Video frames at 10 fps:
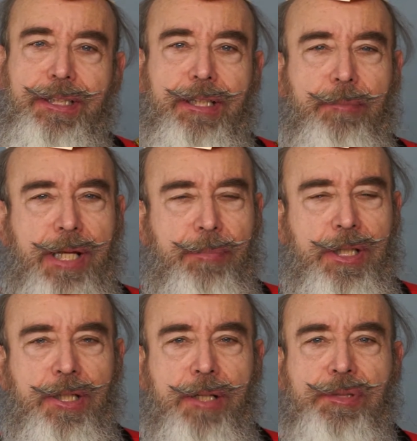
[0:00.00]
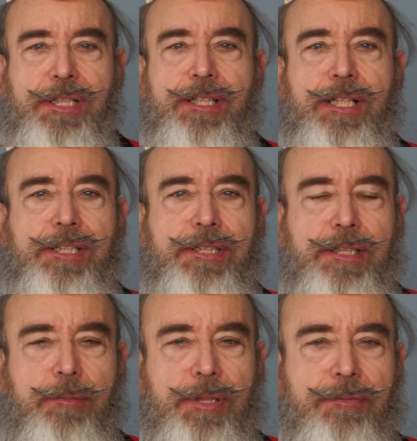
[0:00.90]
It may be an object that has a
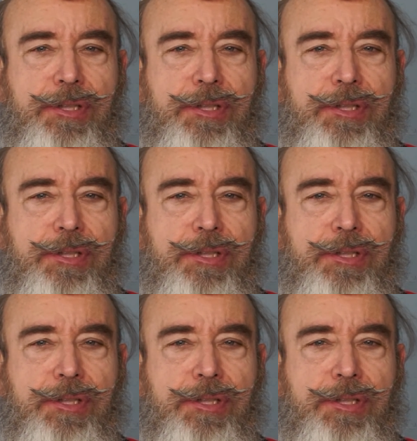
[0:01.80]
little bit of a